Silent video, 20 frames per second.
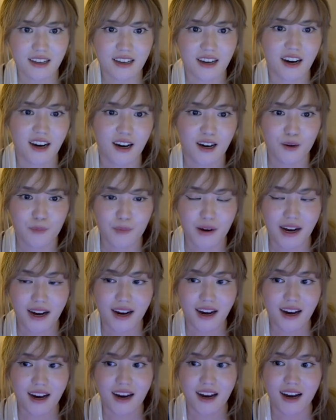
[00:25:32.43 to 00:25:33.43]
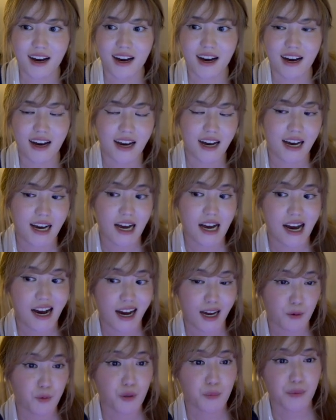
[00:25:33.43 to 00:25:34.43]
Um,
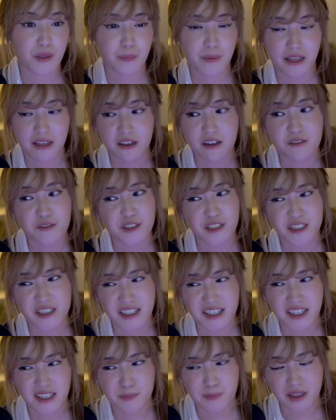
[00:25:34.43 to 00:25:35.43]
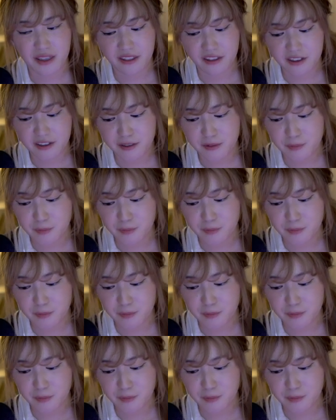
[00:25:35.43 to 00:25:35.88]
I will be paying over 2K a month though,